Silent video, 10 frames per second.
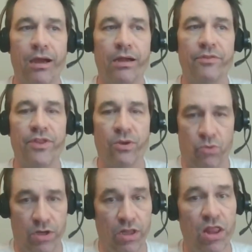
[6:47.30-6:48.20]
there
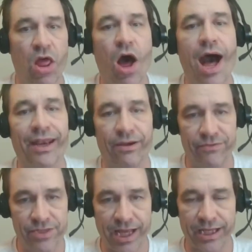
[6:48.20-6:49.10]
were a lot
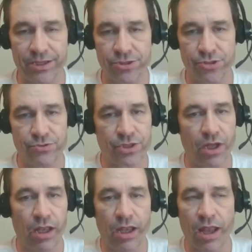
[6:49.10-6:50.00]
of tech issues,
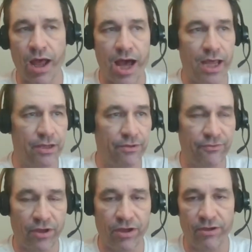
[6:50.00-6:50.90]
a lot
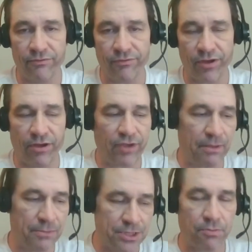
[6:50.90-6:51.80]
of, of, of
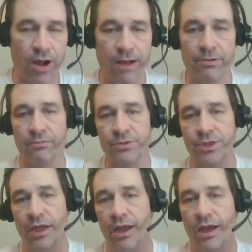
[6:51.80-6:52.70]
image
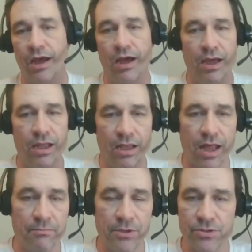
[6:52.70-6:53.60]
problems, uh, a
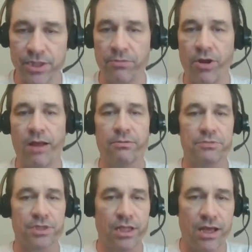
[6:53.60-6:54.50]
lot of music
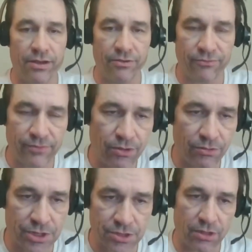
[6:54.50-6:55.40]
problems, a lot of you
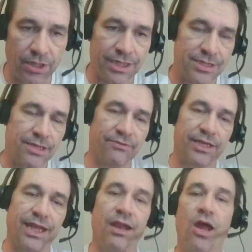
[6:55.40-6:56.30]
know just all kinds of stuff
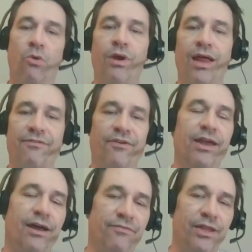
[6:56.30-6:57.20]
like that. Well, I
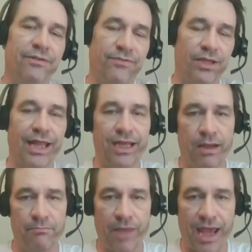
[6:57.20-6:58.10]
find I finally feel like
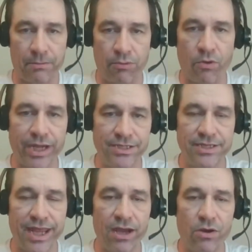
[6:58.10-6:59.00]
I'm at a point
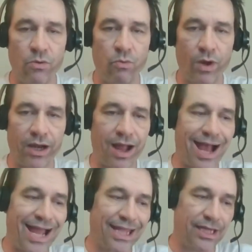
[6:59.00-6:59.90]
now where
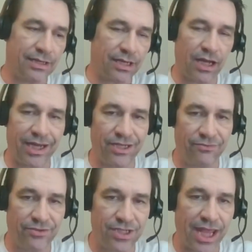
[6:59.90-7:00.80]
I can kind
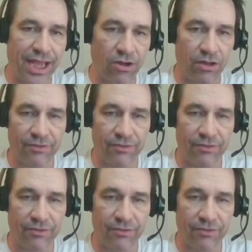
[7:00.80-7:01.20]
of take all of